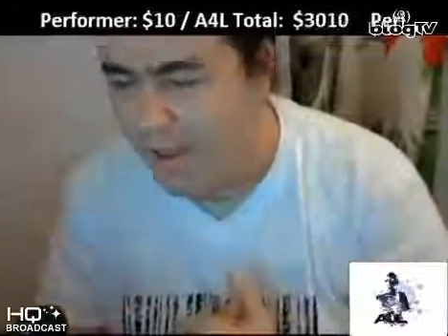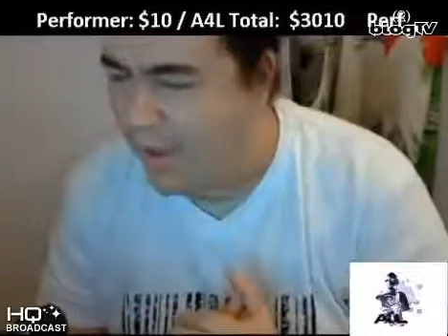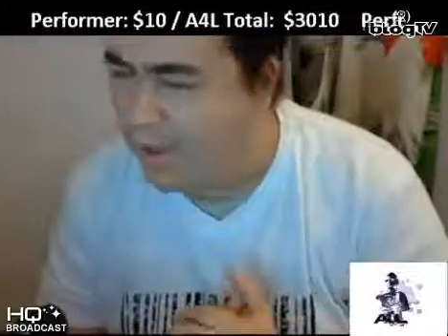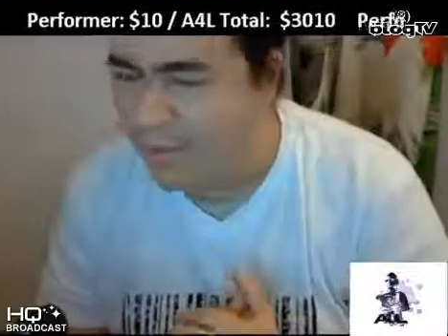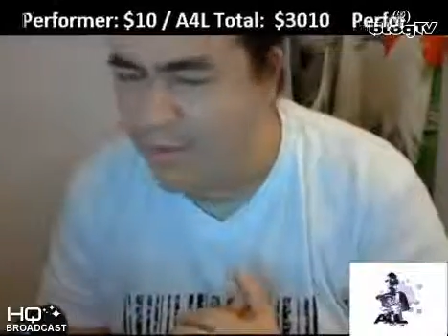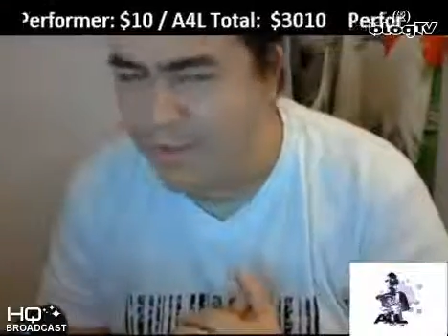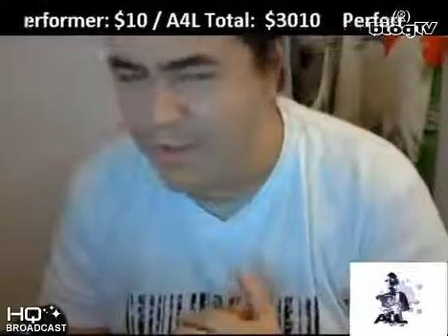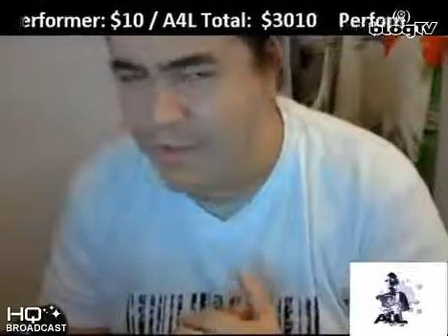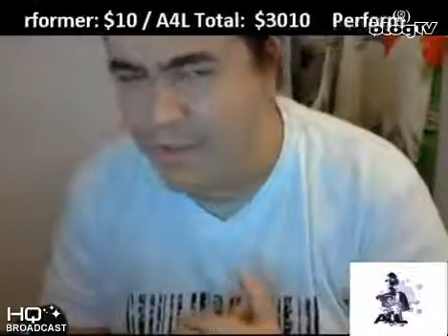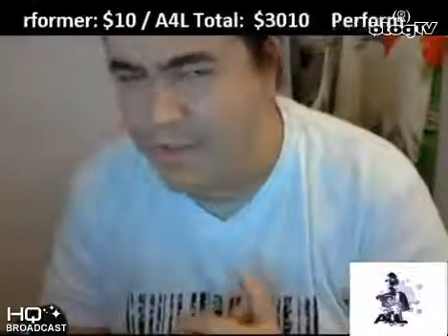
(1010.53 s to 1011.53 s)

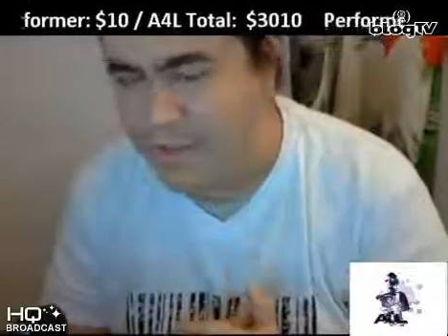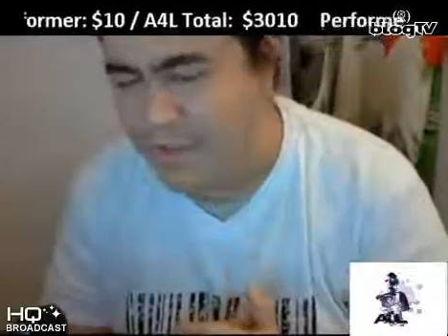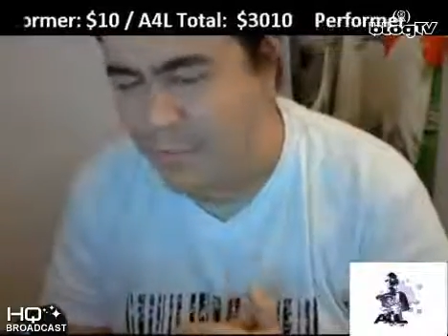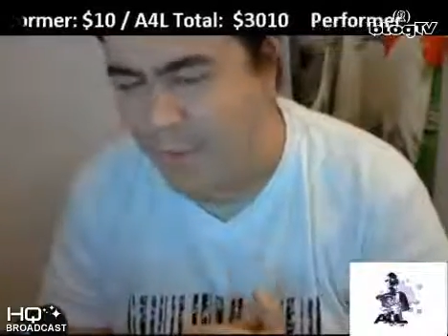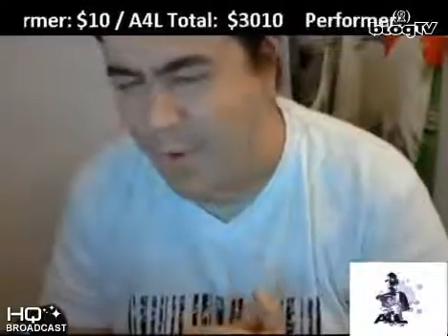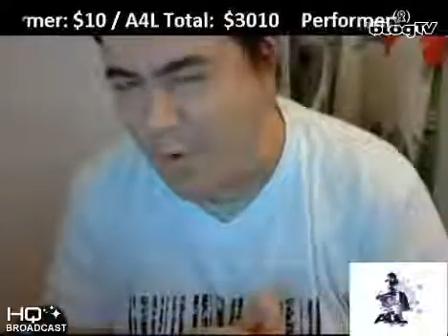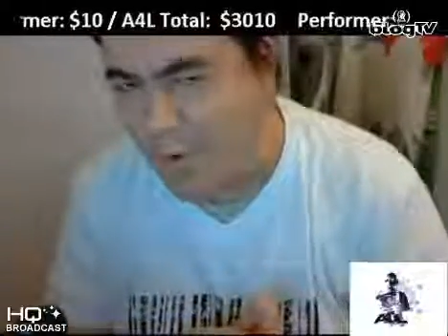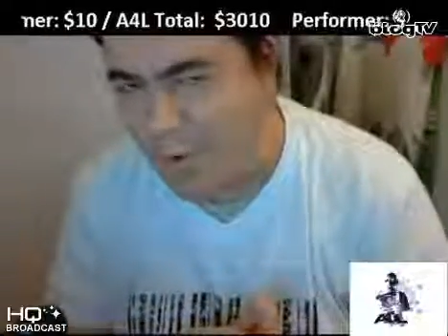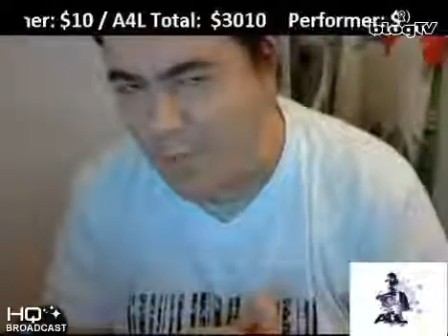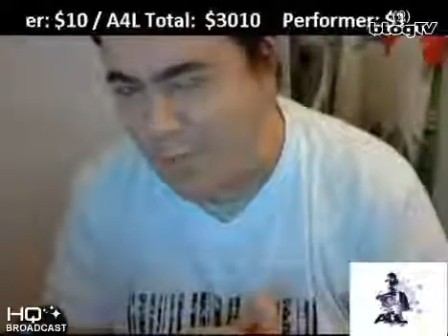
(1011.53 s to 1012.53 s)
Everything is a
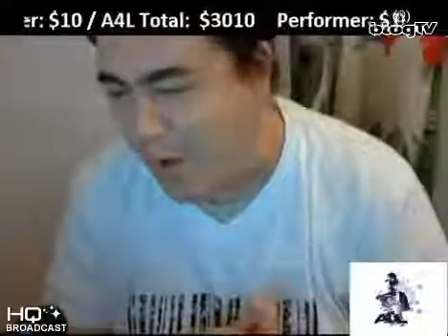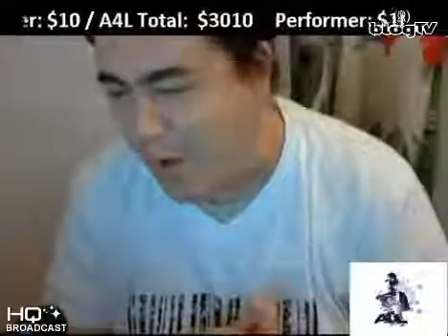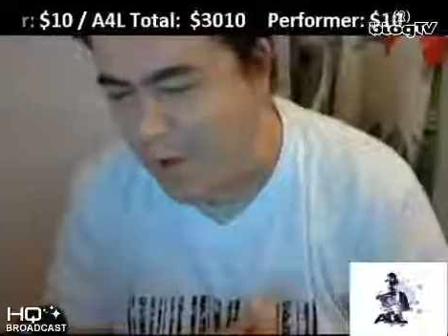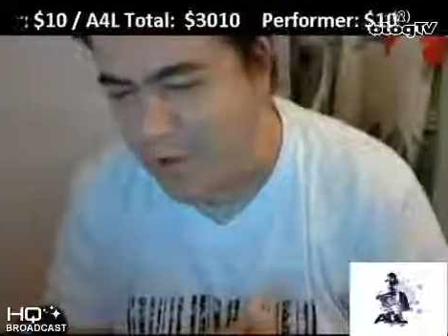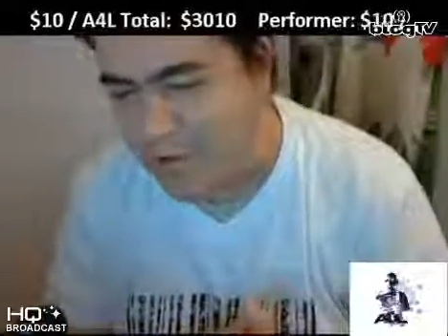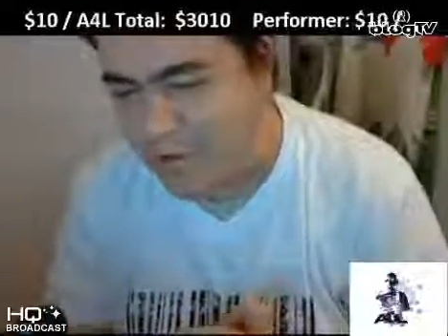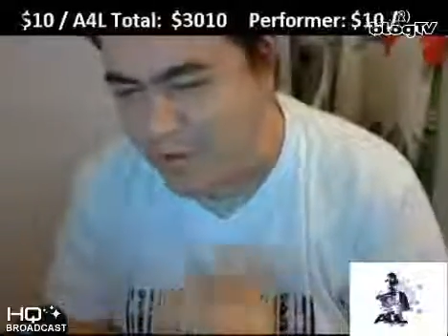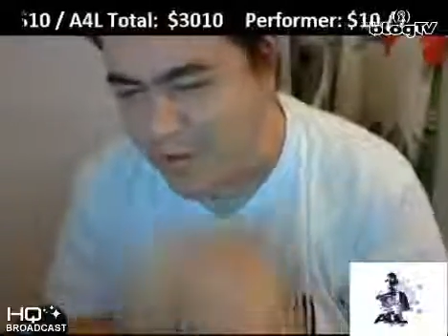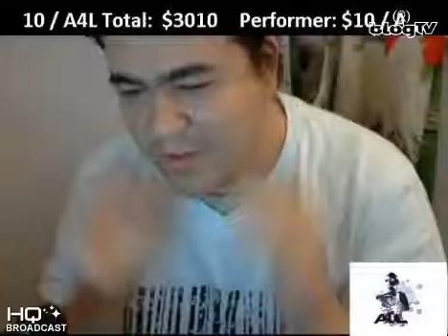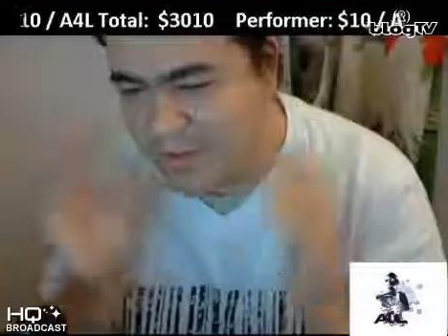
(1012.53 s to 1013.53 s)
broken record,
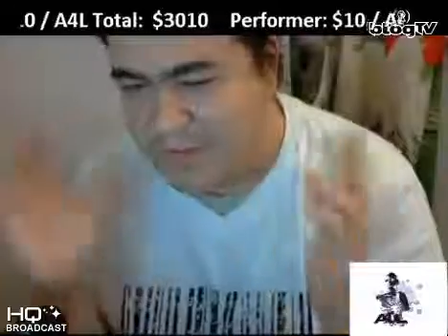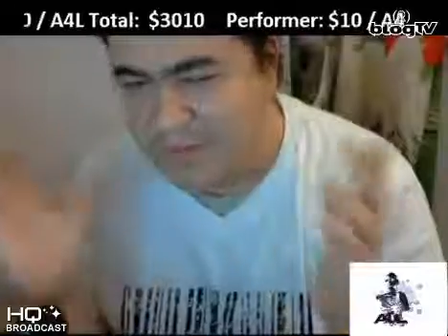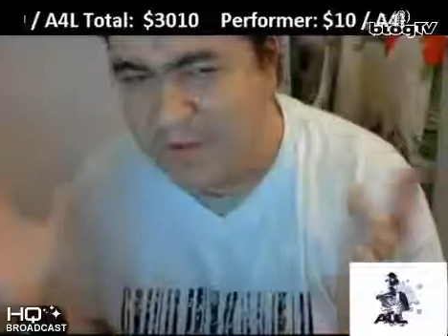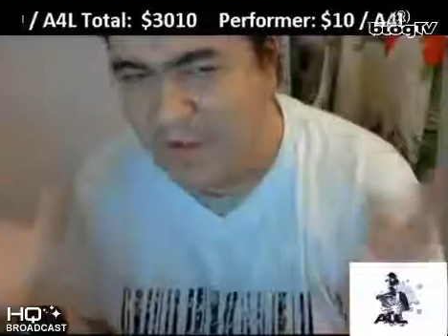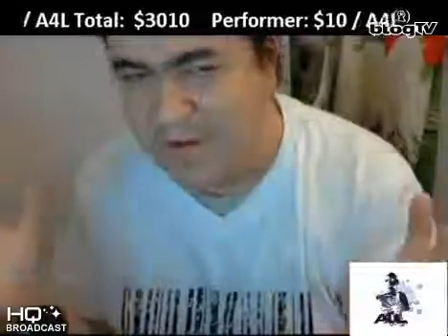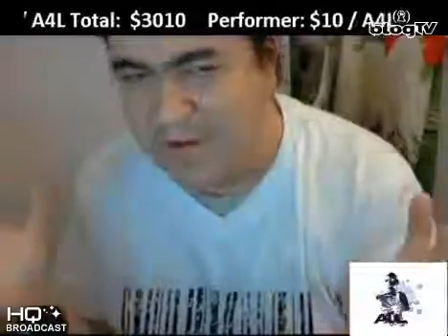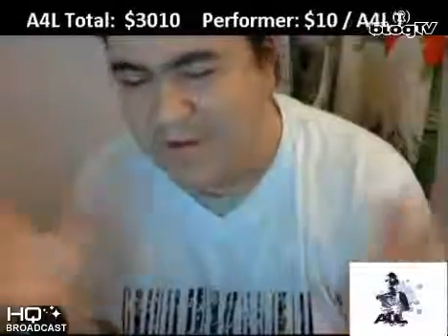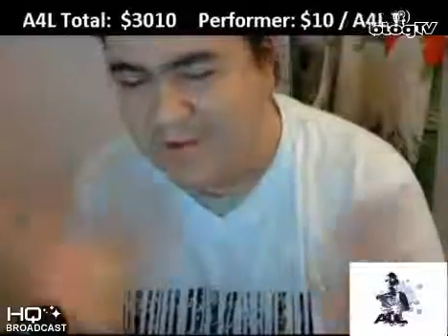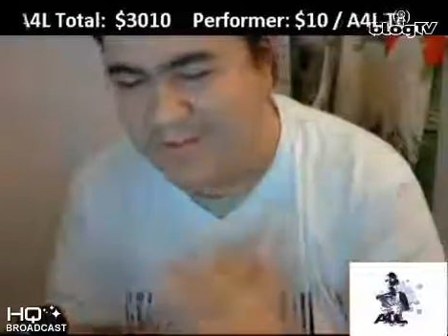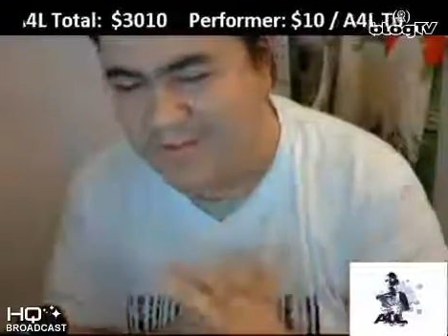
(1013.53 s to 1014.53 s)
son.